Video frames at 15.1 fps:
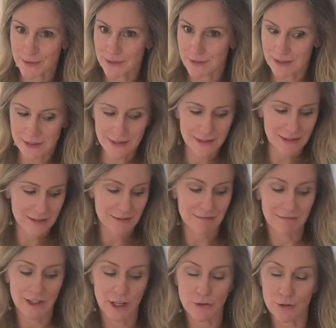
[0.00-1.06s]
this is
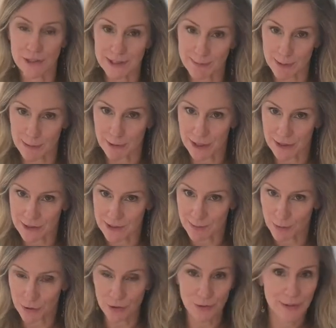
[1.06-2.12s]
the other experiment in this
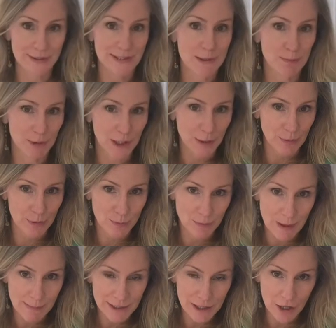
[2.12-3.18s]
book, you can spray it with
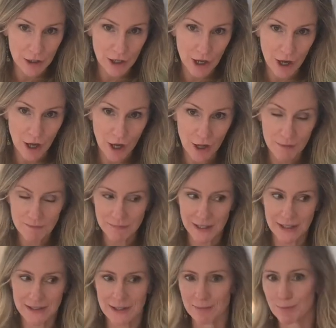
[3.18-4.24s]
rubbing alcohol.
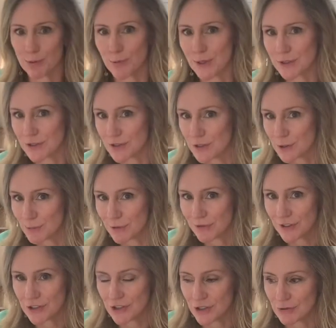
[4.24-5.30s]
That's parental
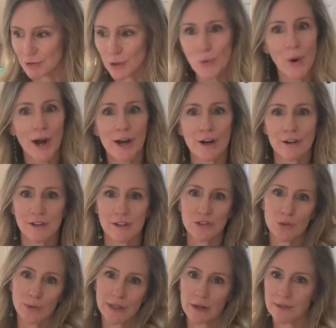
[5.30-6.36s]
supervision required, and do
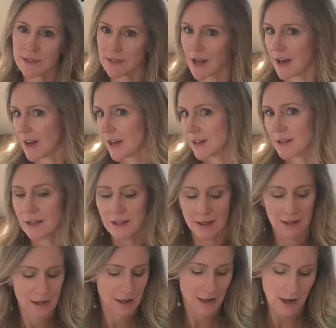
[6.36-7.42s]
it outside.
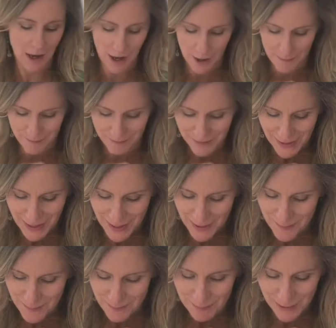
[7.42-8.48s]

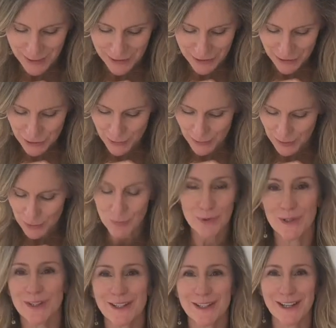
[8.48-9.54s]
But you can
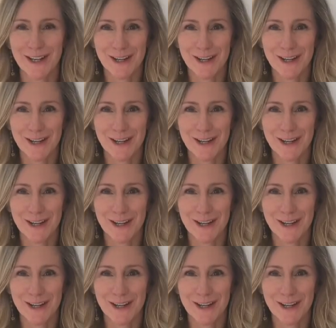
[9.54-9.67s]
really